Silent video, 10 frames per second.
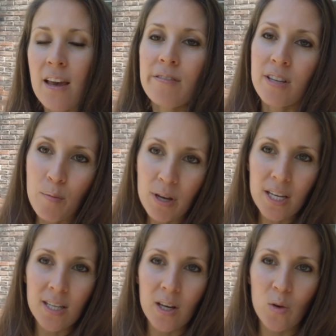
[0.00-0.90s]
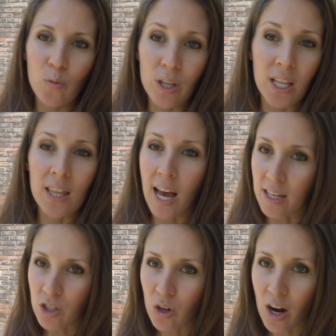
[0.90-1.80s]
if somebody really
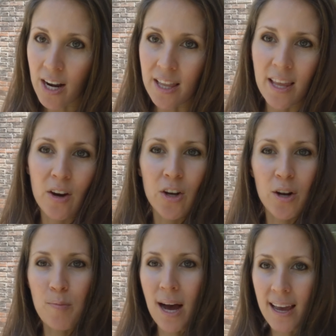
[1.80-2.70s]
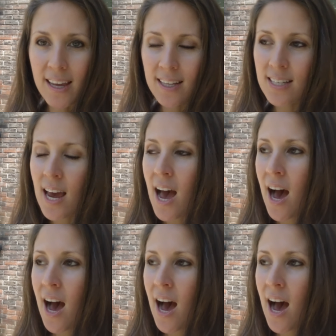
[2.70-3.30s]
likes your art and they're going to buy it,